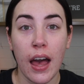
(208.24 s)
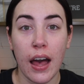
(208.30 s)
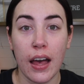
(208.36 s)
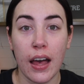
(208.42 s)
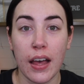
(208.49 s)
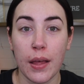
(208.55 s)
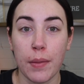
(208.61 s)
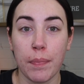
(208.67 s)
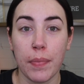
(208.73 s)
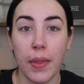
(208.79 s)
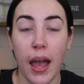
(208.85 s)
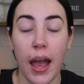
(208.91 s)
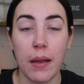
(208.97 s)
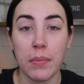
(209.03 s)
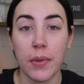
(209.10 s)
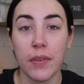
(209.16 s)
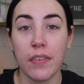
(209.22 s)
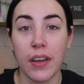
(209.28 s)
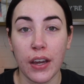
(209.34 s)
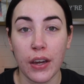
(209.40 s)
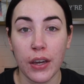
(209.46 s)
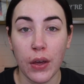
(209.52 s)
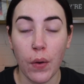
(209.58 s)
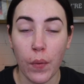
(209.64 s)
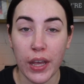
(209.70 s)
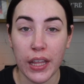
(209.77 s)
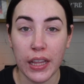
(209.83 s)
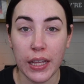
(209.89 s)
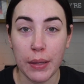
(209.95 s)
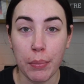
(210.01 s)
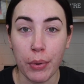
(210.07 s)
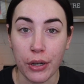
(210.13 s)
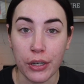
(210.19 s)
I'm a very
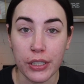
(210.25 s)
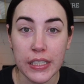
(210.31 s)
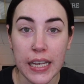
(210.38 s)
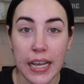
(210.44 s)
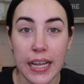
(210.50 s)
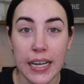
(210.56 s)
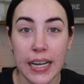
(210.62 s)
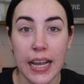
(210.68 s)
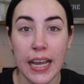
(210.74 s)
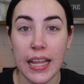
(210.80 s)
oily person,